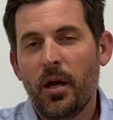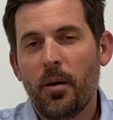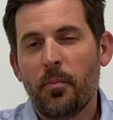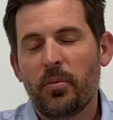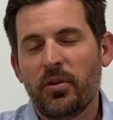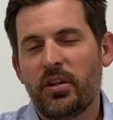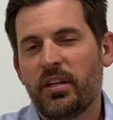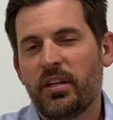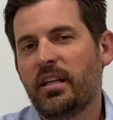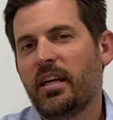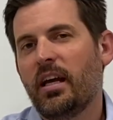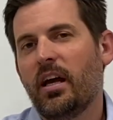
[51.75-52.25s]
but
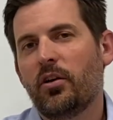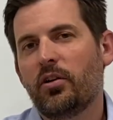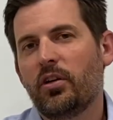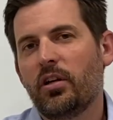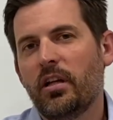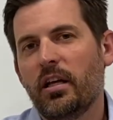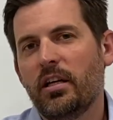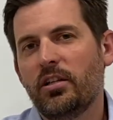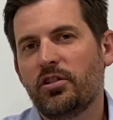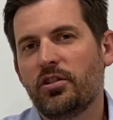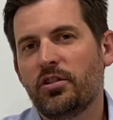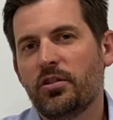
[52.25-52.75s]
the
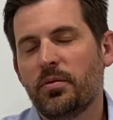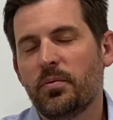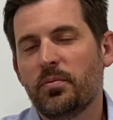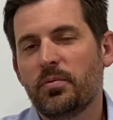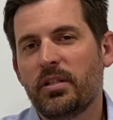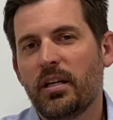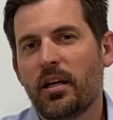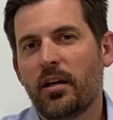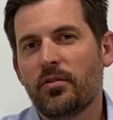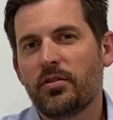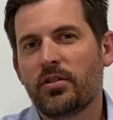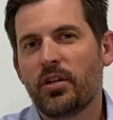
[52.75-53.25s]
calculations
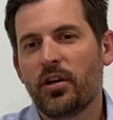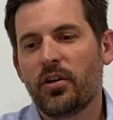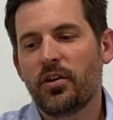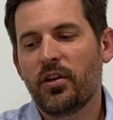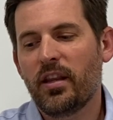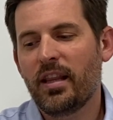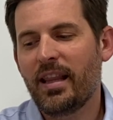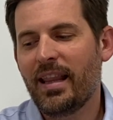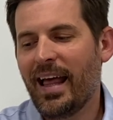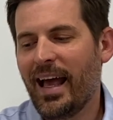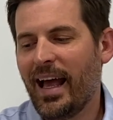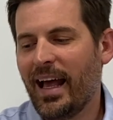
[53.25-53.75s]
themselves
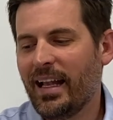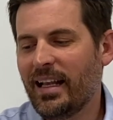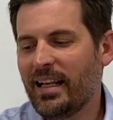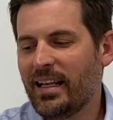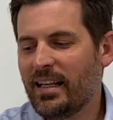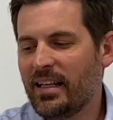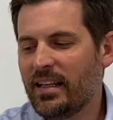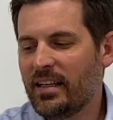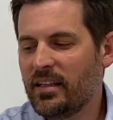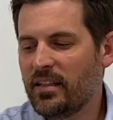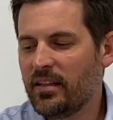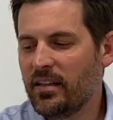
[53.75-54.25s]
aren't
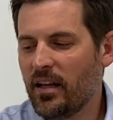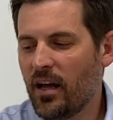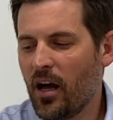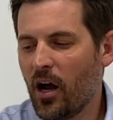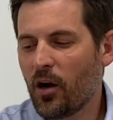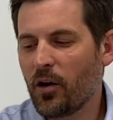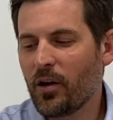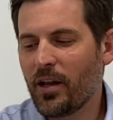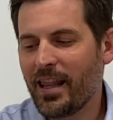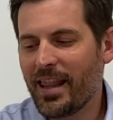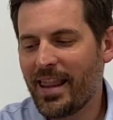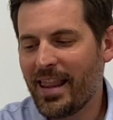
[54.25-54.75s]

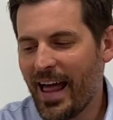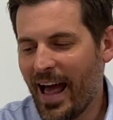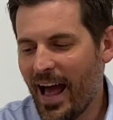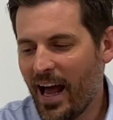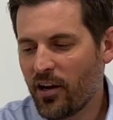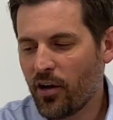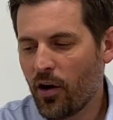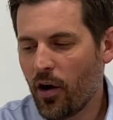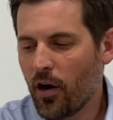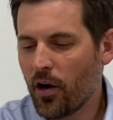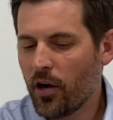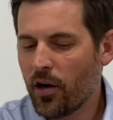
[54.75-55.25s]
that
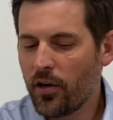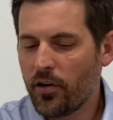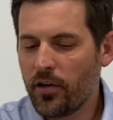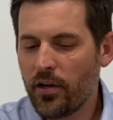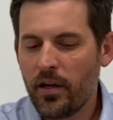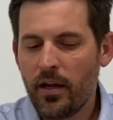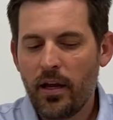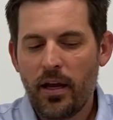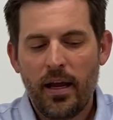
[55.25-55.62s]
hard,